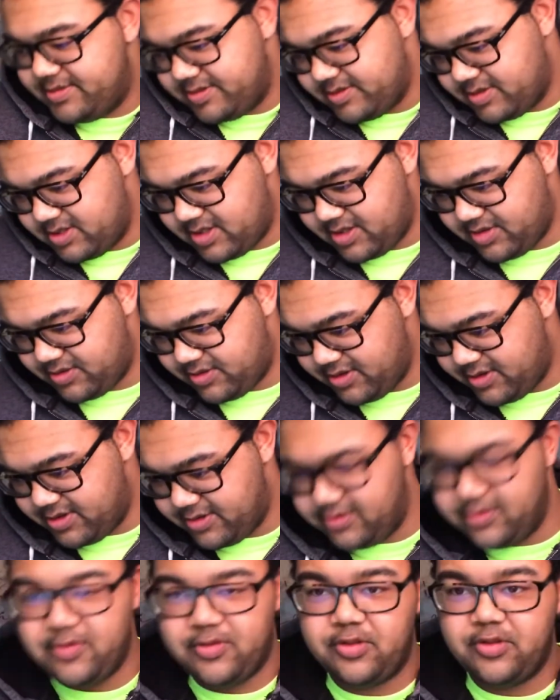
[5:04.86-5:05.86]
because, you know,
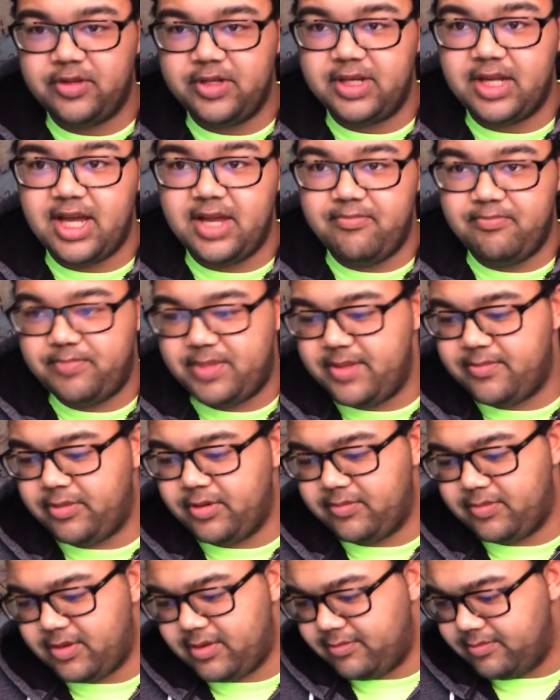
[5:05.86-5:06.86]
there's only 9
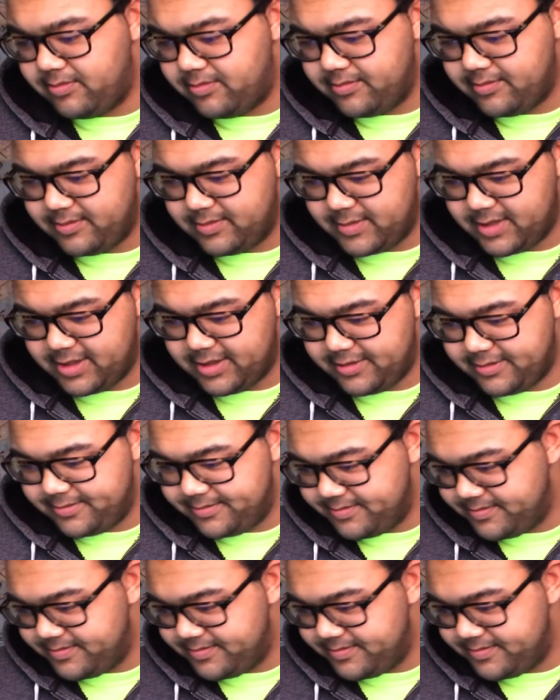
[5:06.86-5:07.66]
people to, you know,